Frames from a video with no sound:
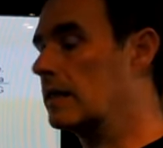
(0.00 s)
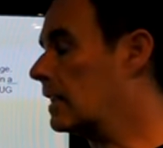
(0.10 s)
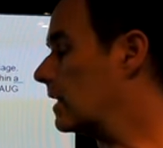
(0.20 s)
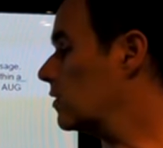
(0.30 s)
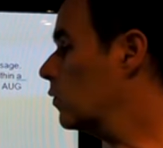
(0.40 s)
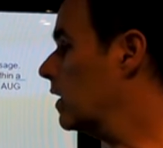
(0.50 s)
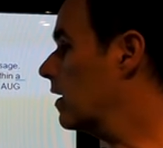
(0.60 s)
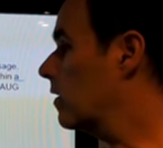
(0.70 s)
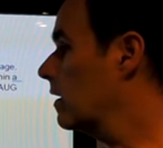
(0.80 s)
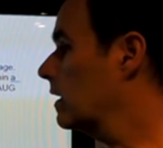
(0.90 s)
that's
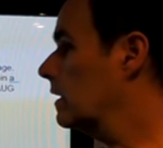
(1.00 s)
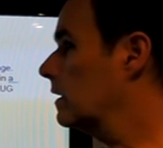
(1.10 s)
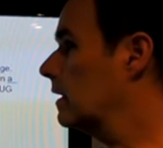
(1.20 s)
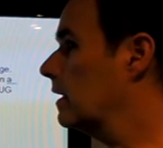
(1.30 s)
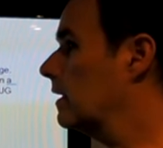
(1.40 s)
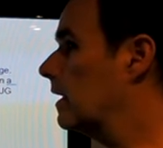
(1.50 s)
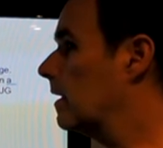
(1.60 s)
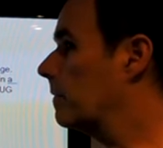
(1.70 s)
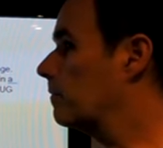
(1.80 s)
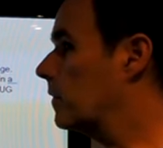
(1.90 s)
where
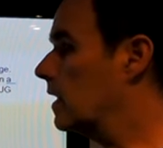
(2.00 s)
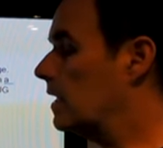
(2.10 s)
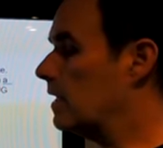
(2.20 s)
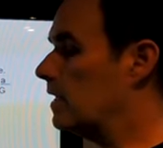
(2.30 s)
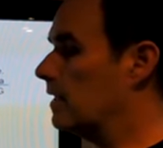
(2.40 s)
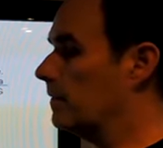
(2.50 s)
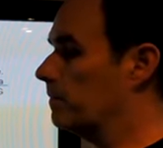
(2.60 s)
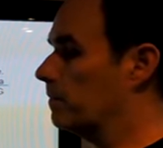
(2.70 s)
the